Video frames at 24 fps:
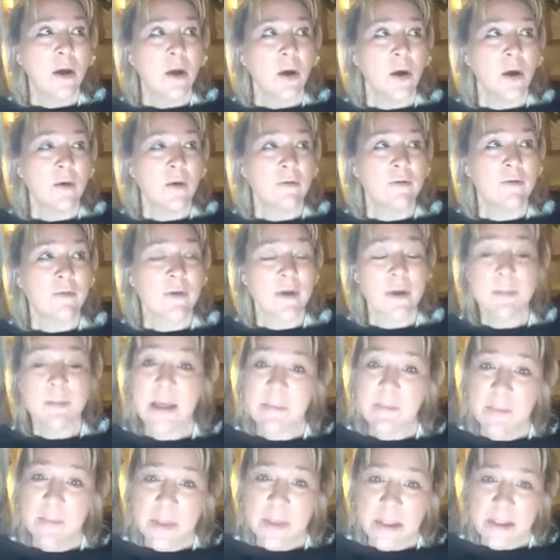of
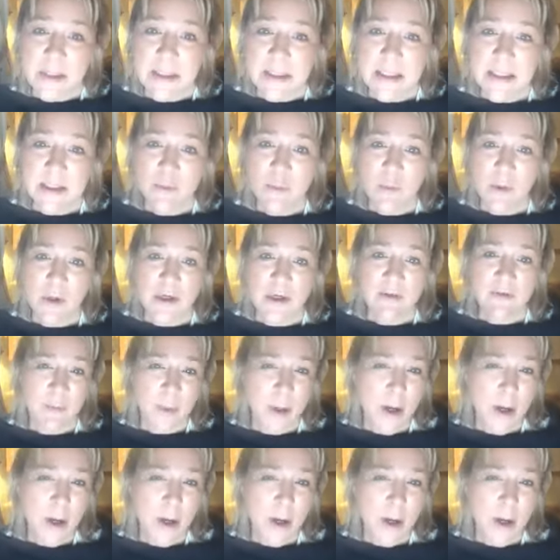commitment, it's one of